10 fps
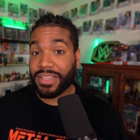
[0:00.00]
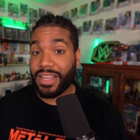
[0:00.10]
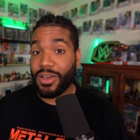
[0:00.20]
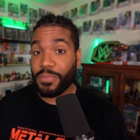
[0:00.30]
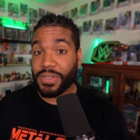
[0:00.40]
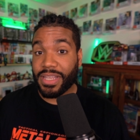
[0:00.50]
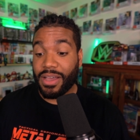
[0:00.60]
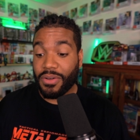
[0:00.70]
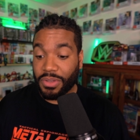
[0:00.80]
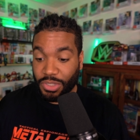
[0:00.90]
could help us
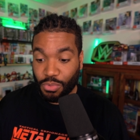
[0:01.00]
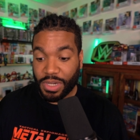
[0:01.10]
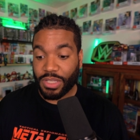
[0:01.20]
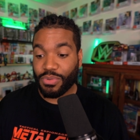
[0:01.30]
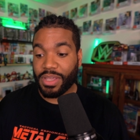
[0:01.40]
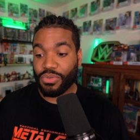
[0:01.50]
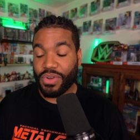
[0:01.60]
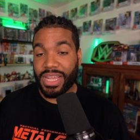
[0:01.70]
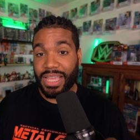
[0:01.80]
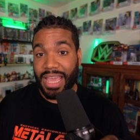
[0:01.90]
out,
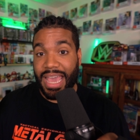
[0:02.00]
2023